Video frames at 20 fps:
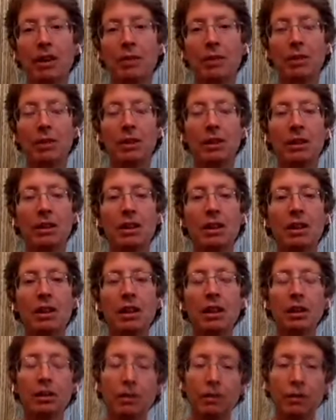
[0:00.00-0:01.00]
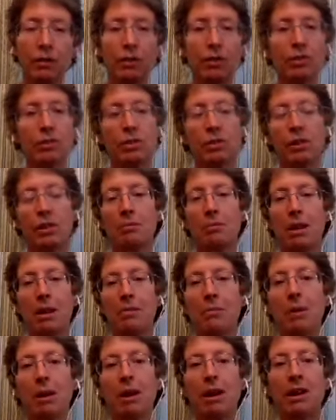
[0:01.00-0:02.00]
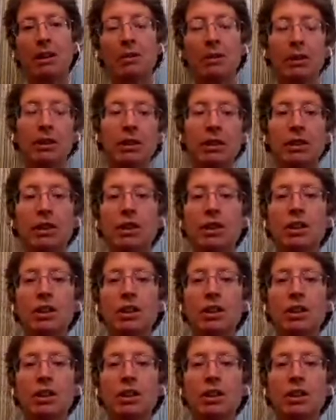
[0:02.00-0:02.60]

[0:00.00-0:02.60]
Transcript: with the confusion in my mind, with the